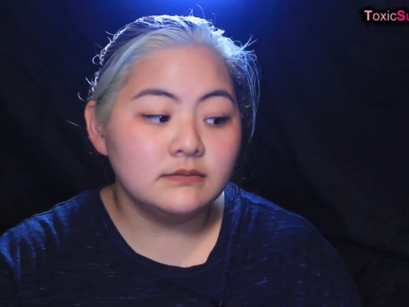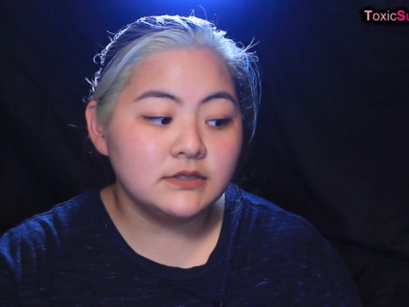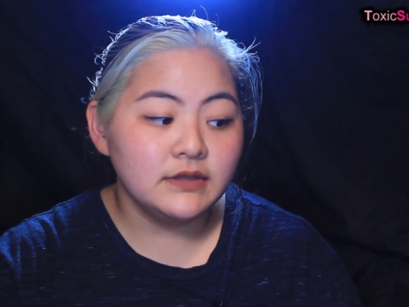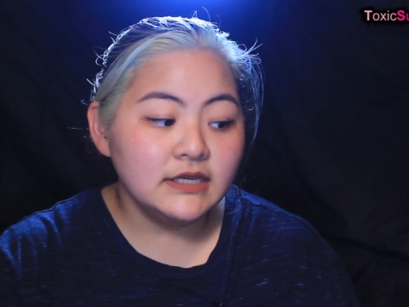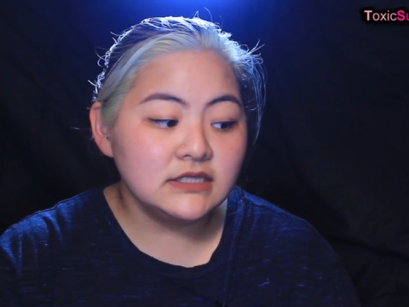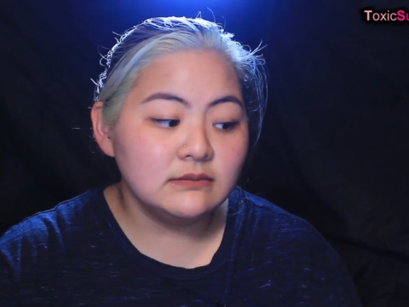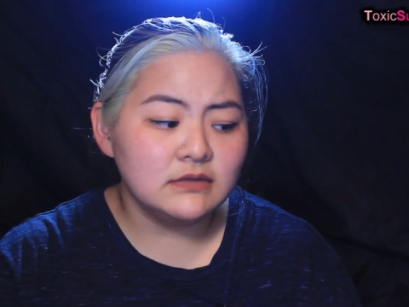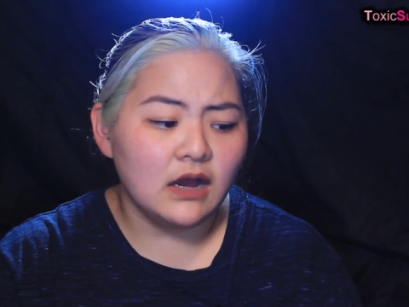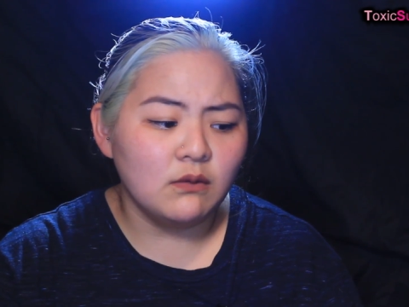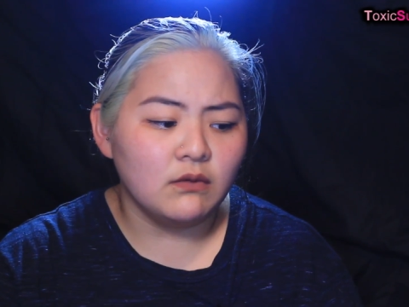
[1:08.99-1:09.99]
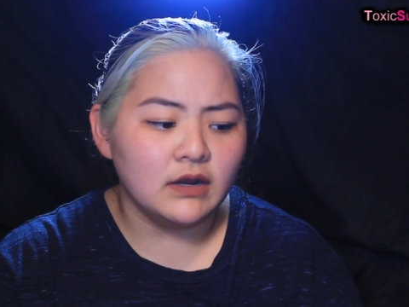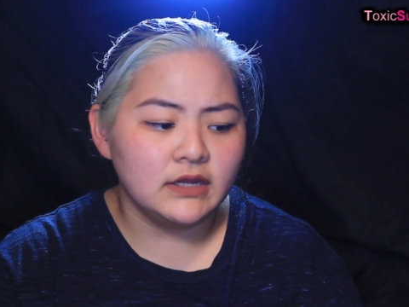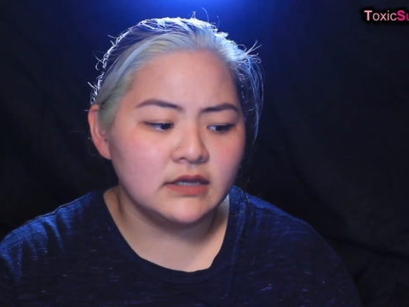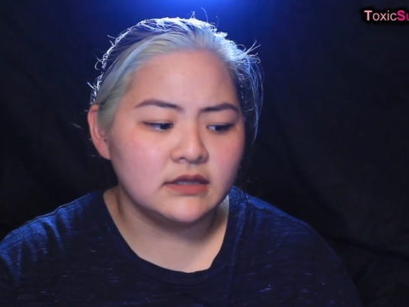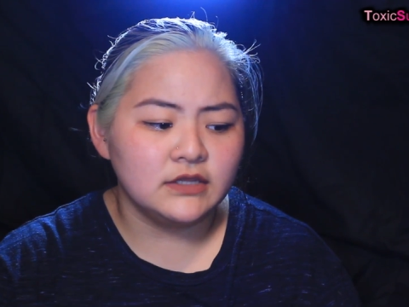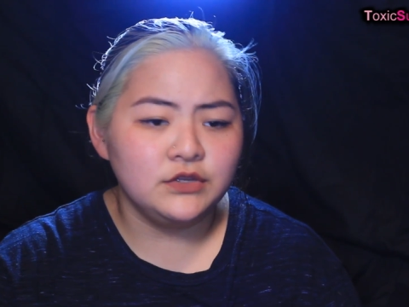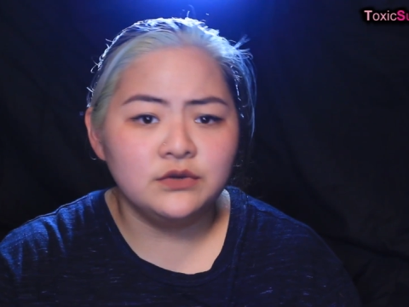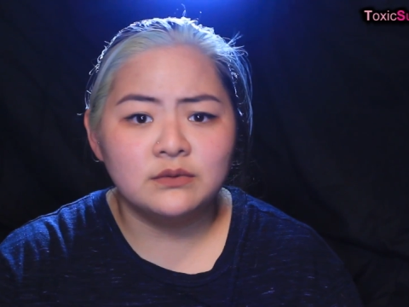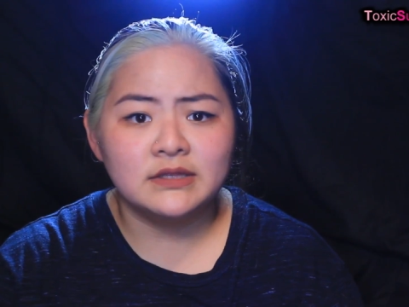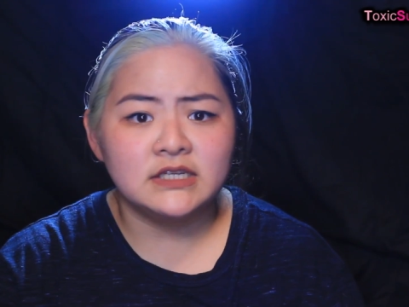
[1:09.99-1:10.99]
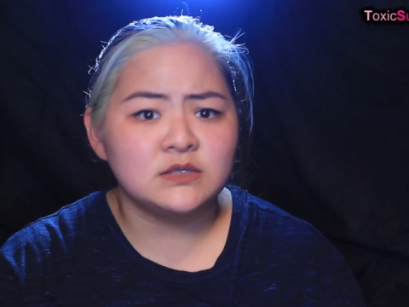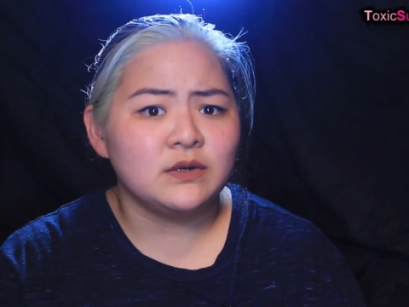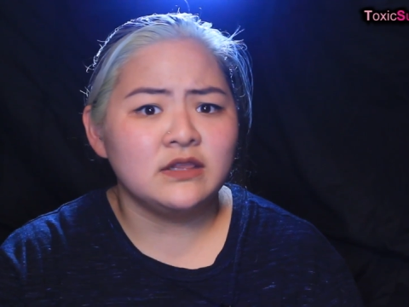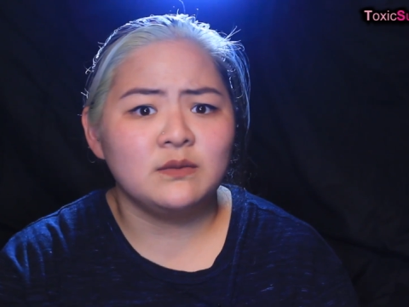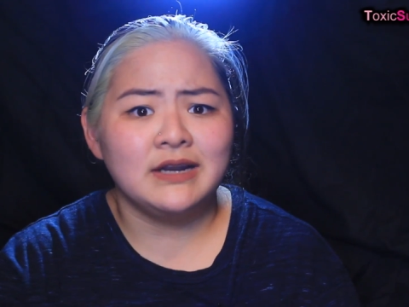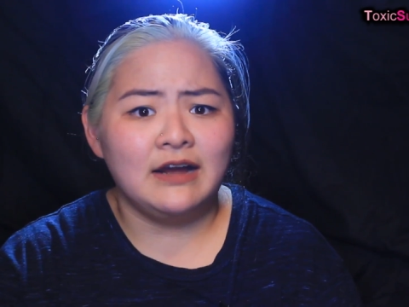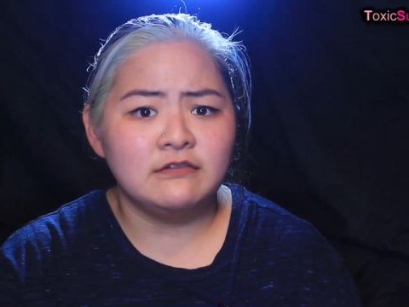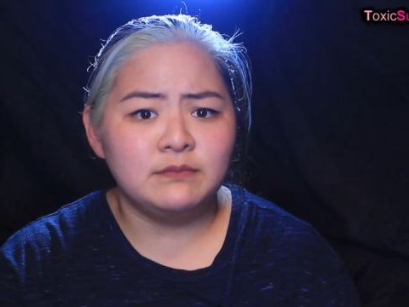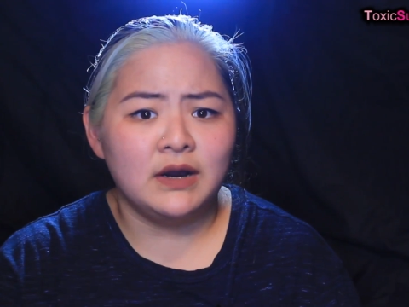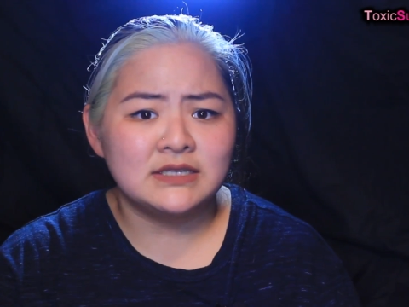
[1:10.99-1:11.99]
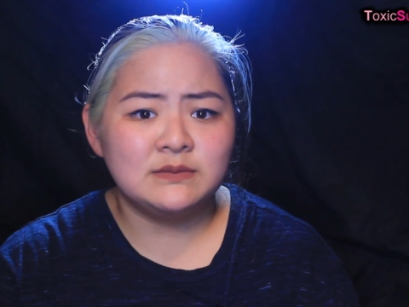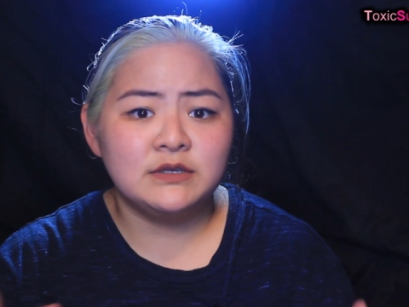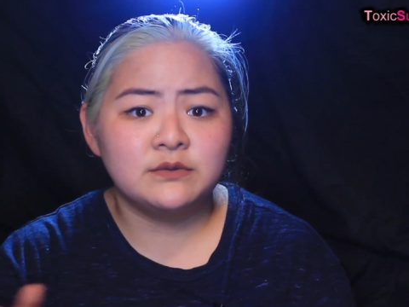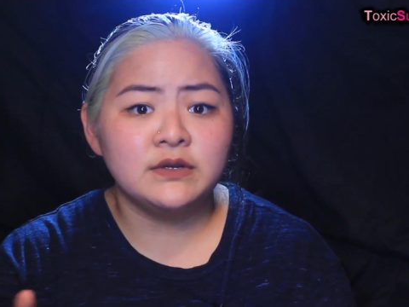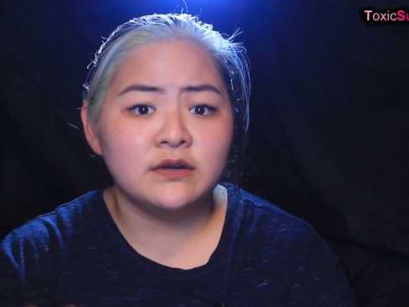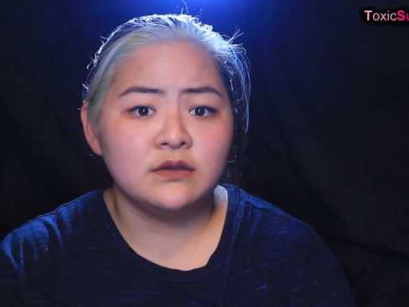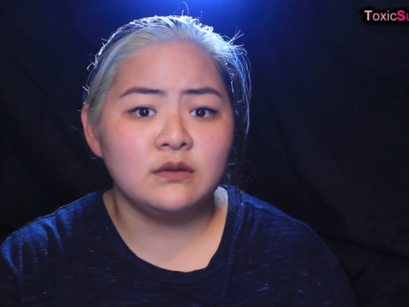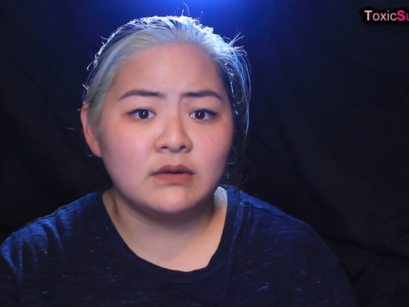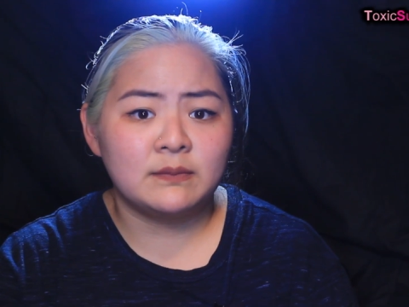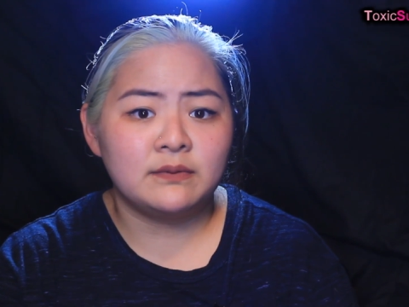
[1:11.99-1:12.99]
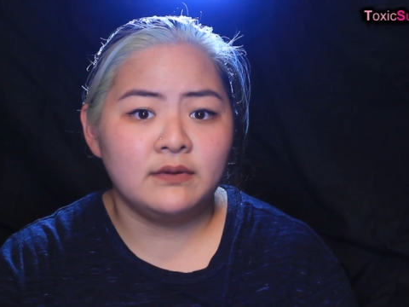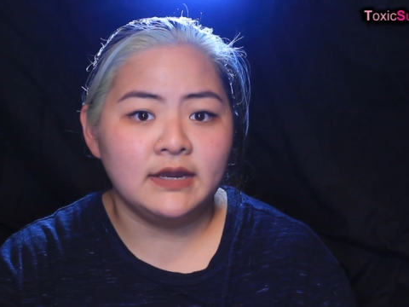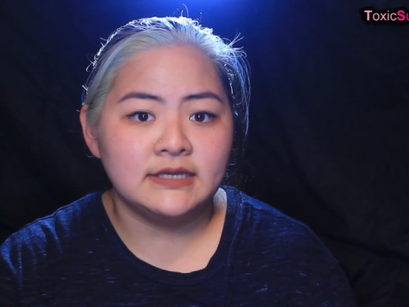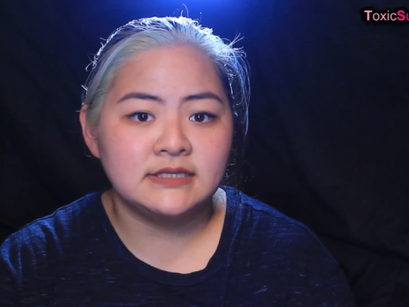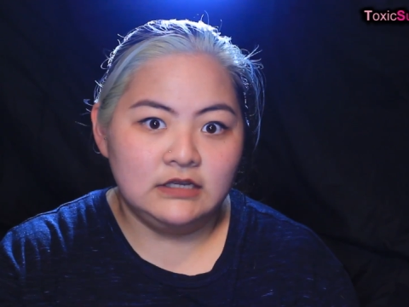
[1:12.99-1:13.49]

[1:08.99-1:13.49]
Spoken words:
So they ended up not wanting the new one, they just wanted the one out of box, and we agreed on a lower price.